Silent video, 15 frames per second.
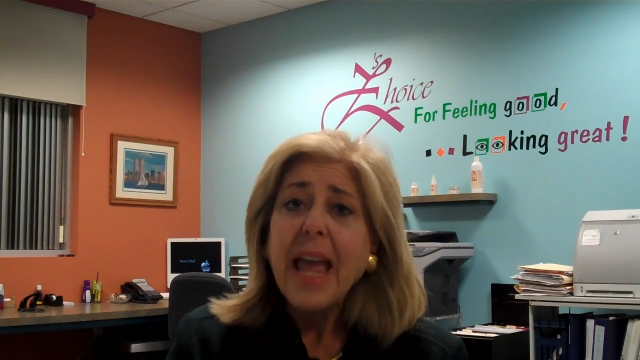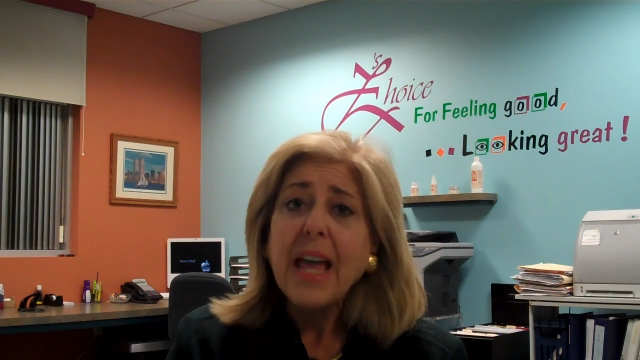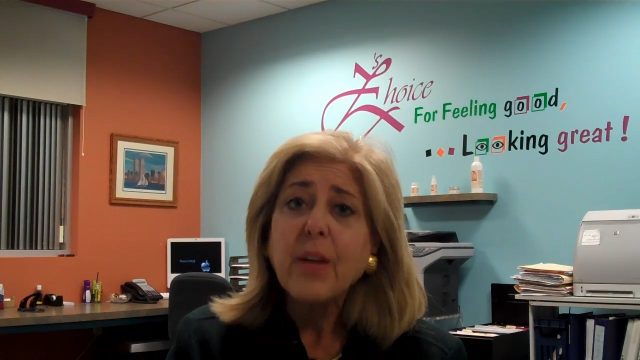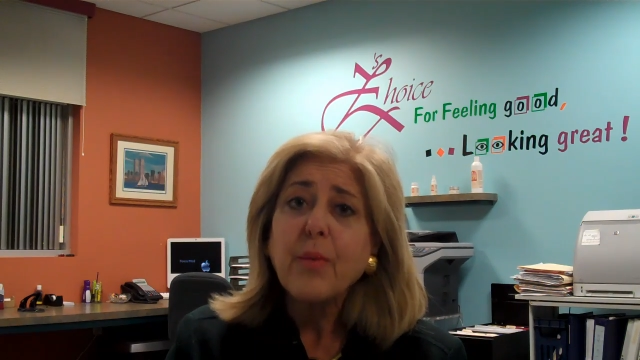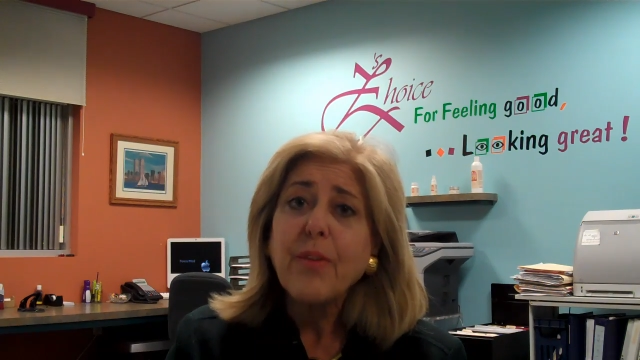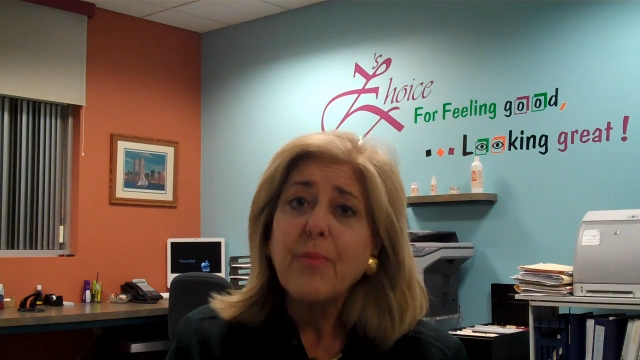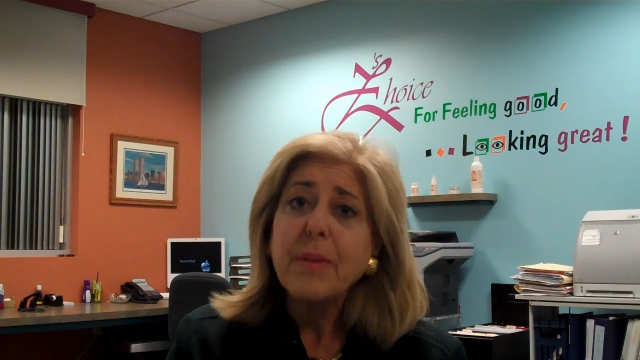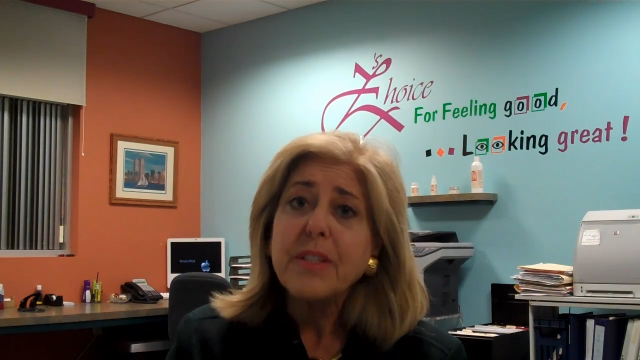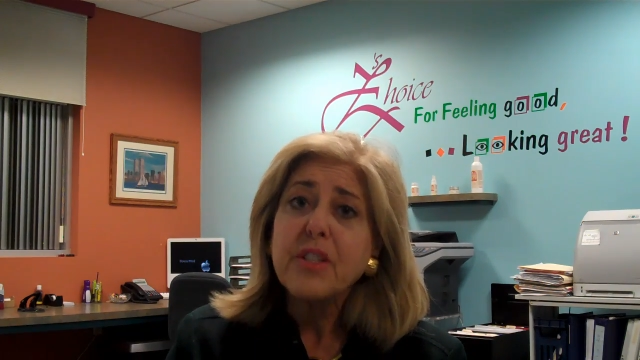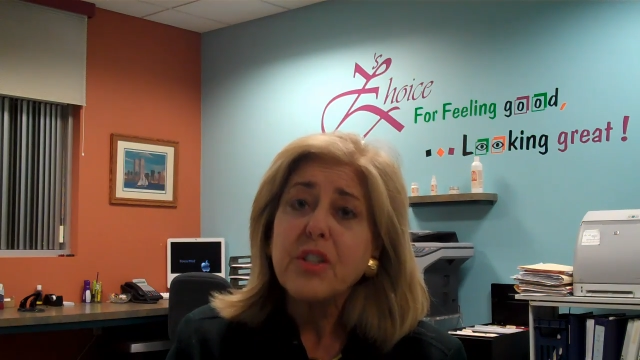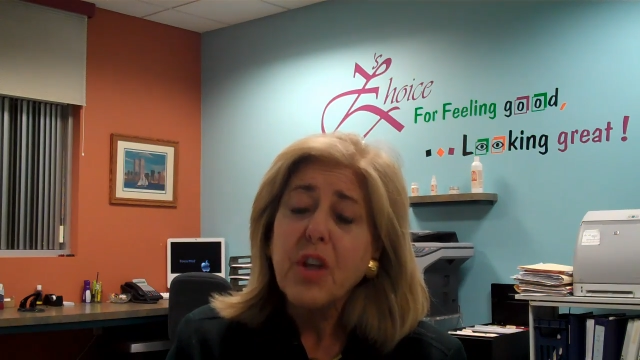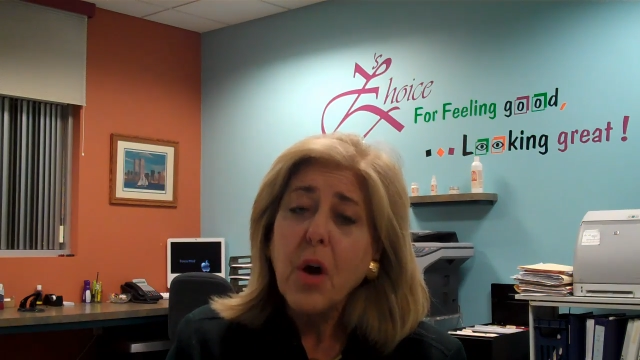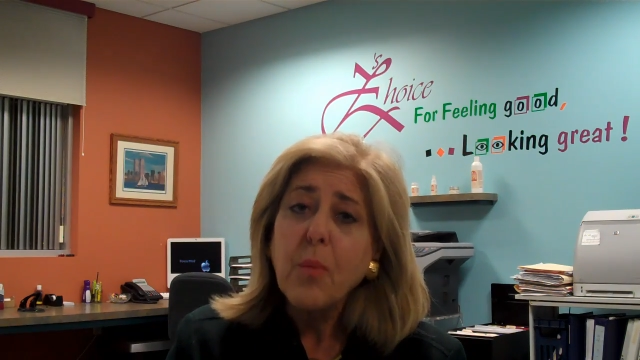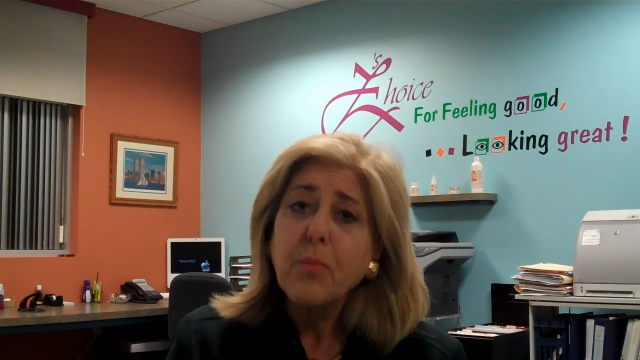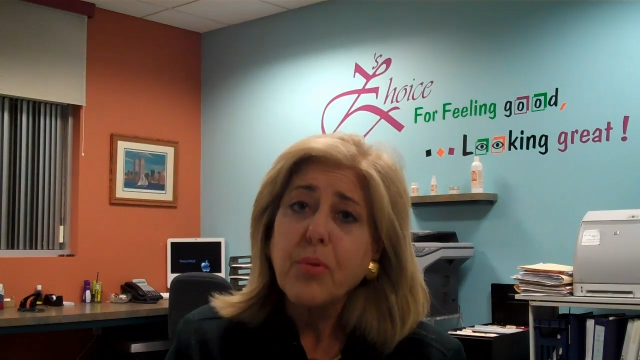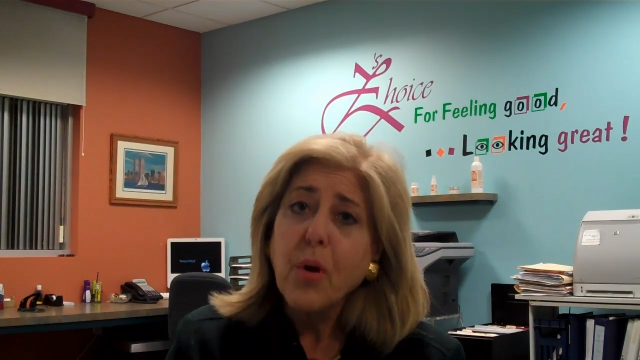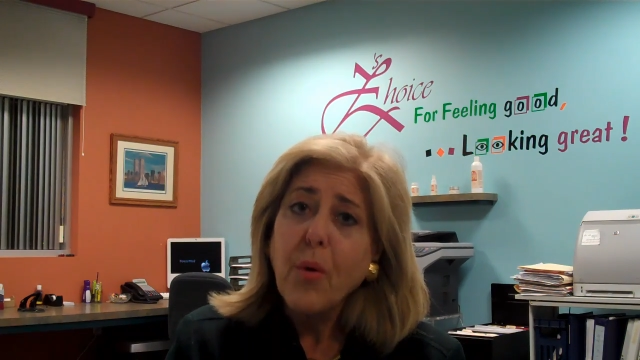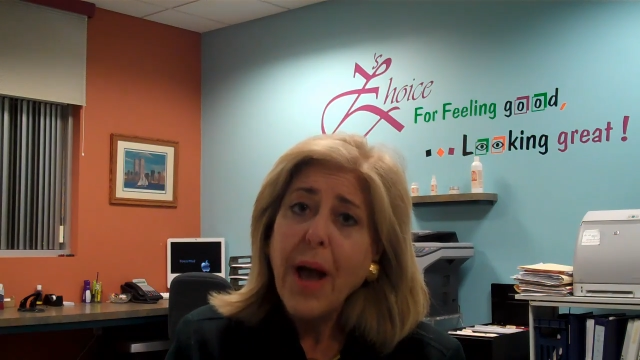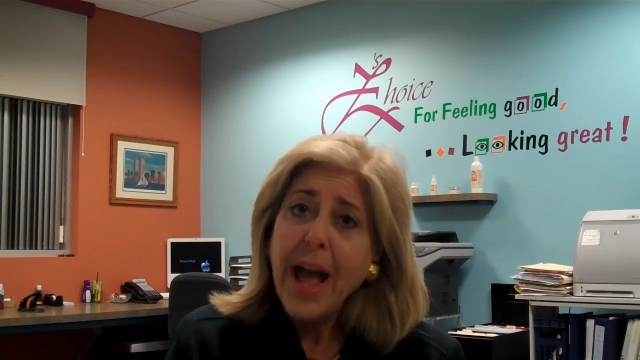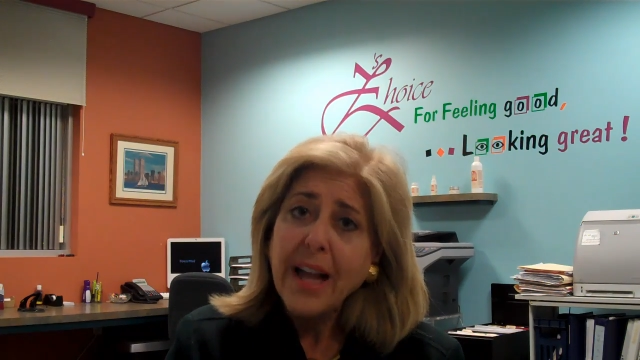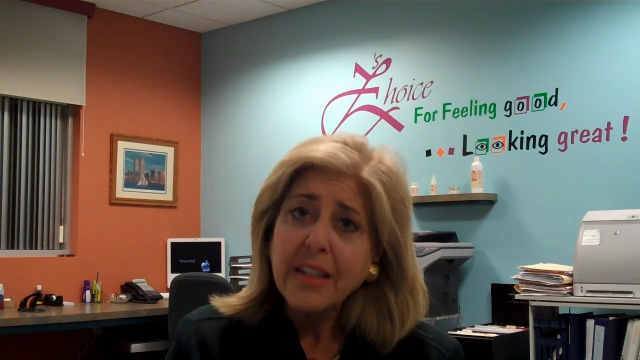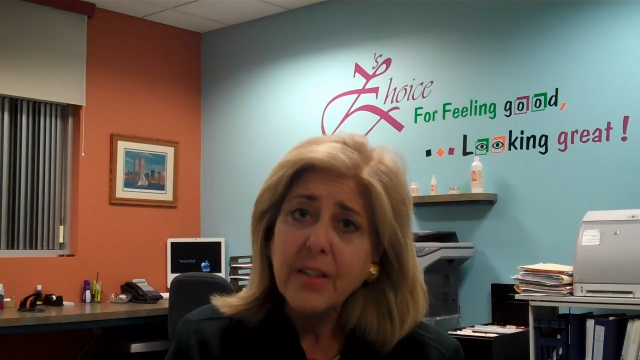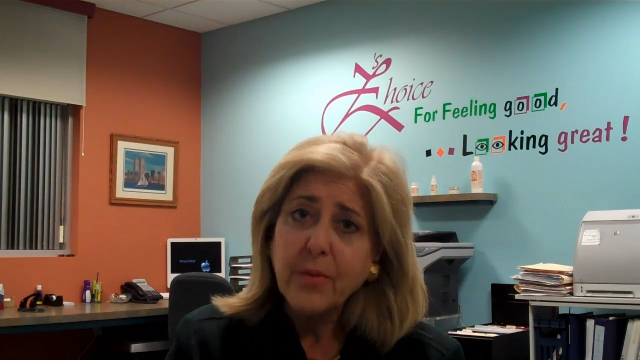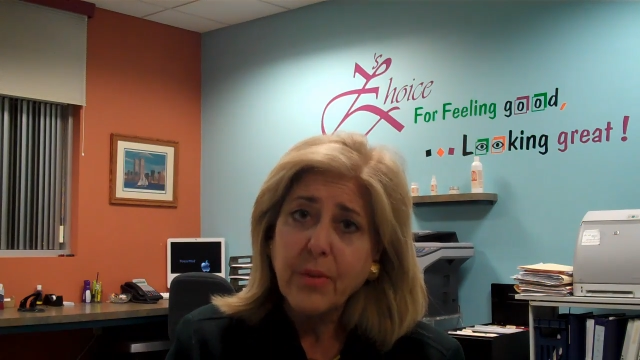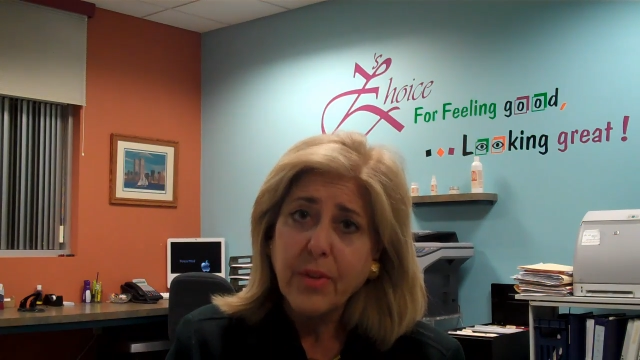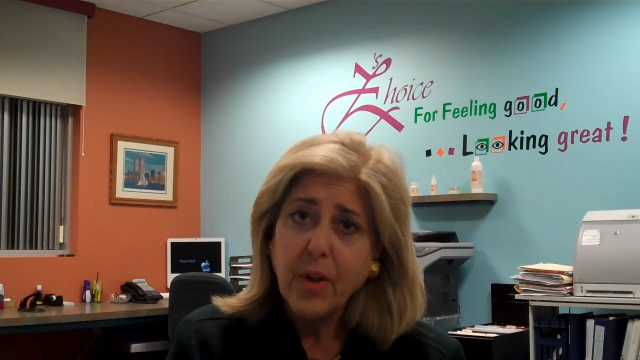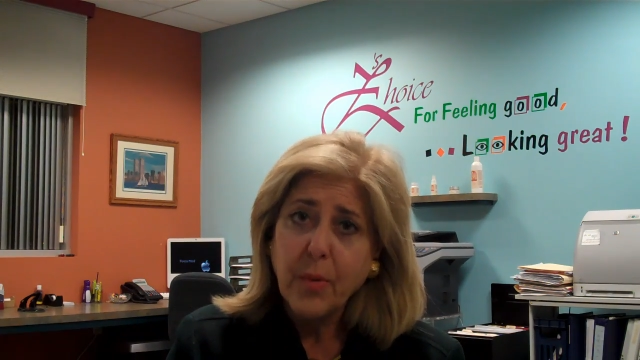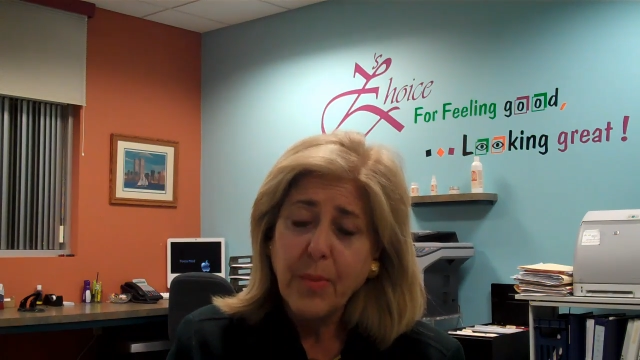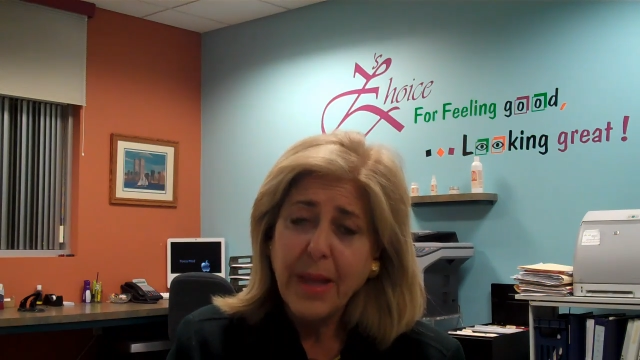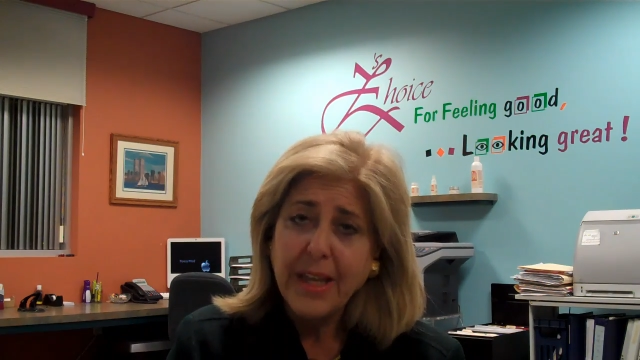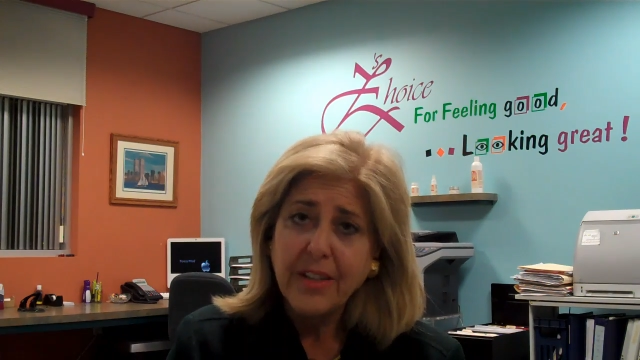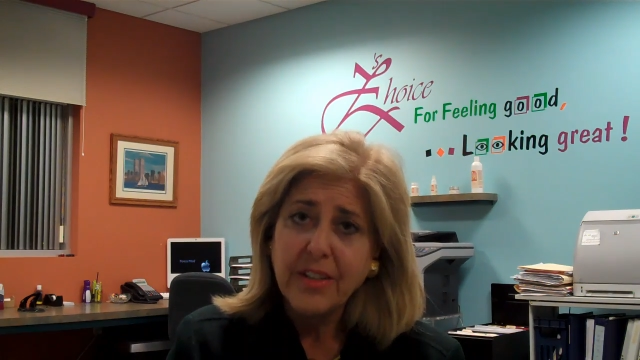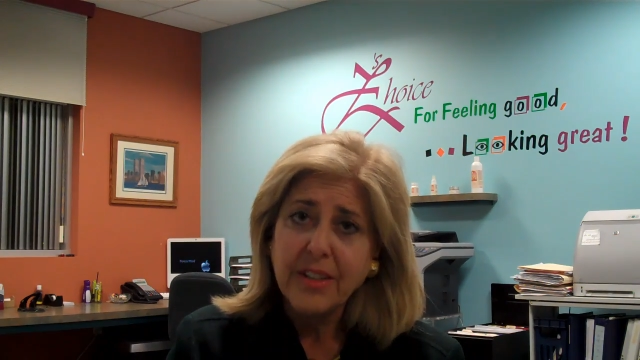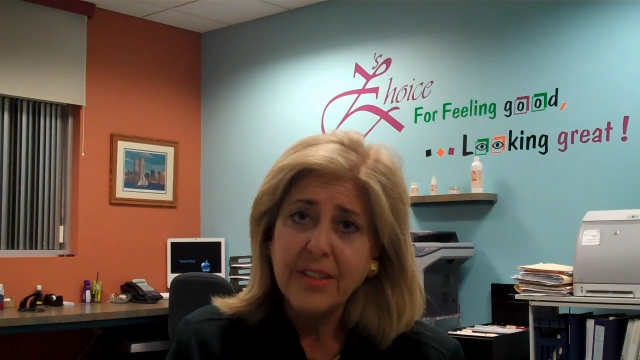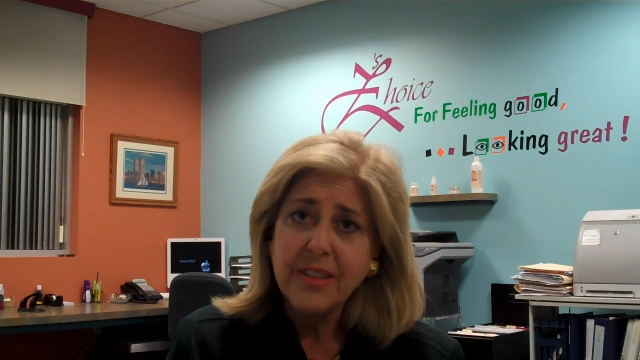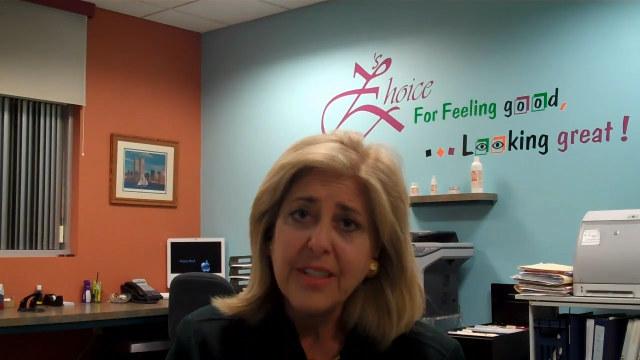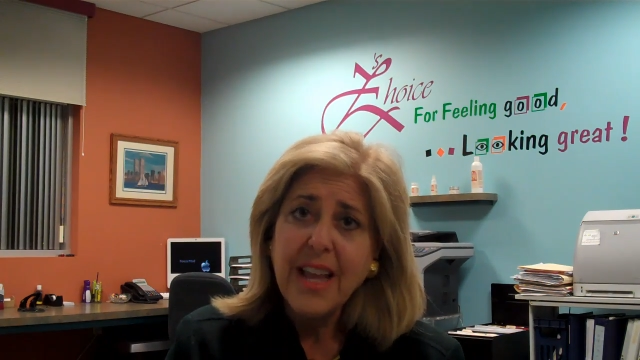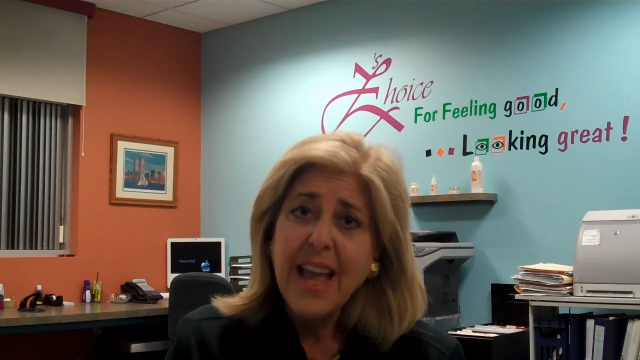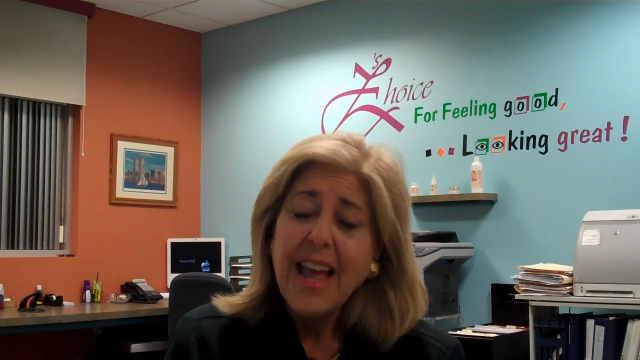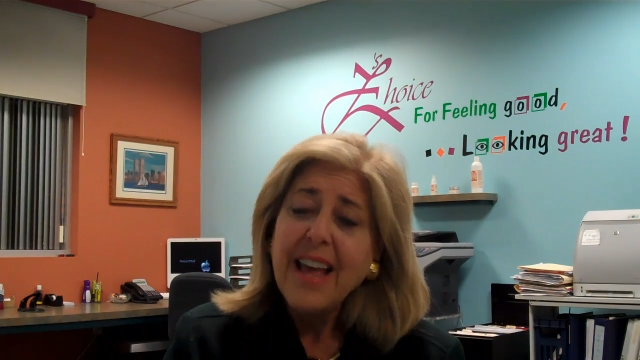And we've been so proactive with our patients